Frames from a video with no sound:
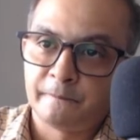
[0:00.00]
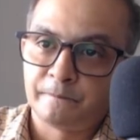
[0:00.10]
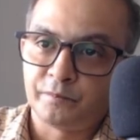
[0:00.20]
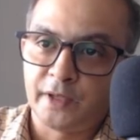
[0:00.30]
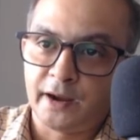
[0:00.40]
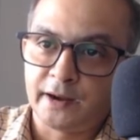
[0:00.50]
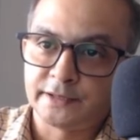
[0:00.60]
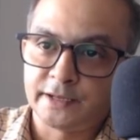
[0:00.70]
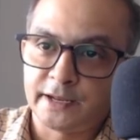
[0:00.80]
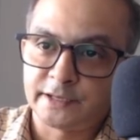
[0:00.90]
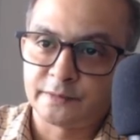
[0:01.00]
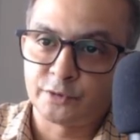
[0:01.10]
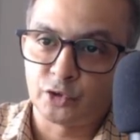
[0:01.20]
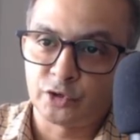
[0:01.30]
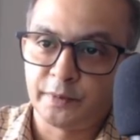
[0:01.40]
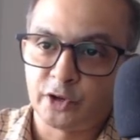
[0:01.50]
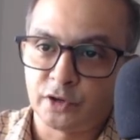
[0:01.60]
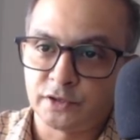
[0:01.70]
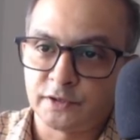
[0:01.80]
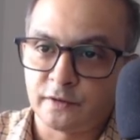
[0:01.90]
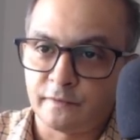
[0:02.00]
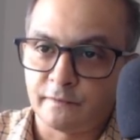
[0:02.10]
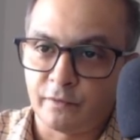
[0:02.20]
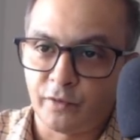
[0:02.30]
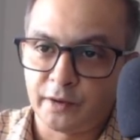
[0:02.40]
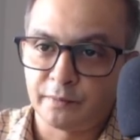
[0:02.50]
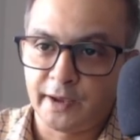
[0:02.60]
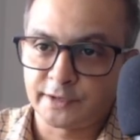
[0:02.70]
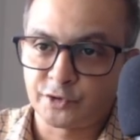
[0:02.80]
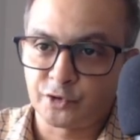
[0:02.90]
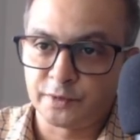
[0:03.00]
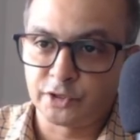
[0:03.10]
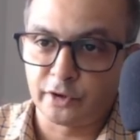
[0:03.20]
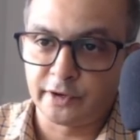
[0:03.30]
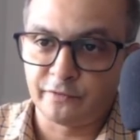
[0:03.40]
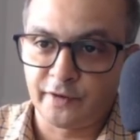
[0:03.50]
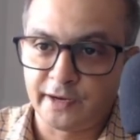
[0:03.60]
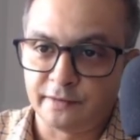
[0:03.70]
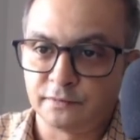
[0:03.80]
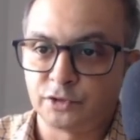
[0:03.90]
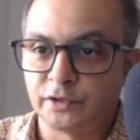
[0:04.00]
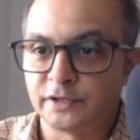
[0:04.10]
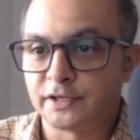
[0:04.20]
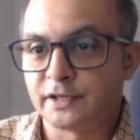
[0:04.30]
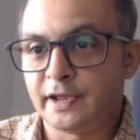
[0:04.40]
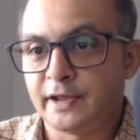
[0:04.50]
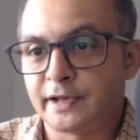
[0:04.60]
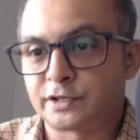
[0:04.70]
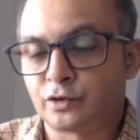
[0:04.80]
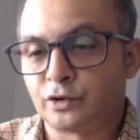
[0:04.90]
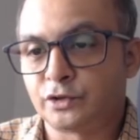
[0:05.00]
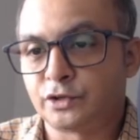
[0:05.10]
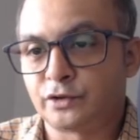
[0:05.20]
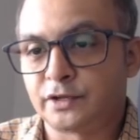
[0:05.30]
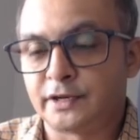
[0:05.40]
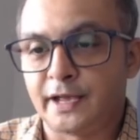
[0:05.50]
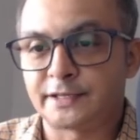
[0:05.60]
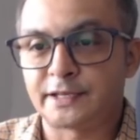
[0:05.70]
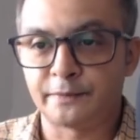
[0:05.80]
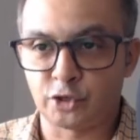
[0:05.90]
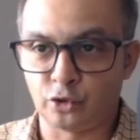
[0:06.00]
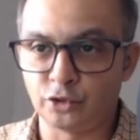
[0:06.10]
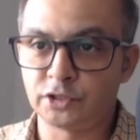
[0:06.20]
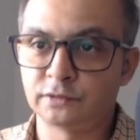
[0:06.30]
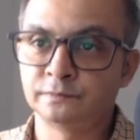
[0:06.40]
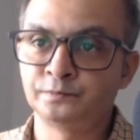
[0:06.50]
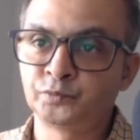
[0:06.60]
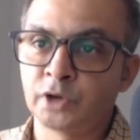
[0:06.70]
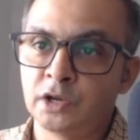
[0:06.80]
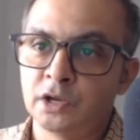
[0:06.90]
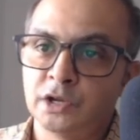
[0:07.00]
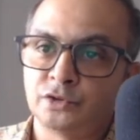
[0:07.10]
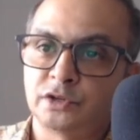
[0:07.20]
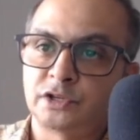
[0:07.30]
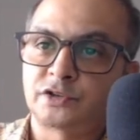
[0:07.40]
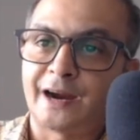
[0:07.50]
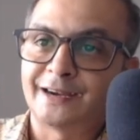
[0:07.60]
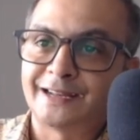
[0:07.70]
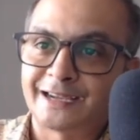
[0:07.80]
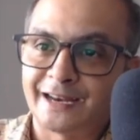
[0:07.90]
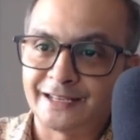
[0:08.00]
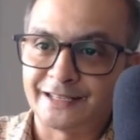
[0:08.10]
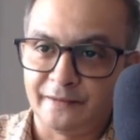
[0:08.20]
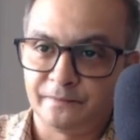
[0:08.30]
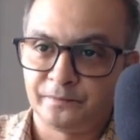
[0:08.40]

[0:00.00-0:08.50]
there is an asymptote because the 1 by x cube is not defined. So this is again x equal to 0 is an asymptote, so to start decreasing,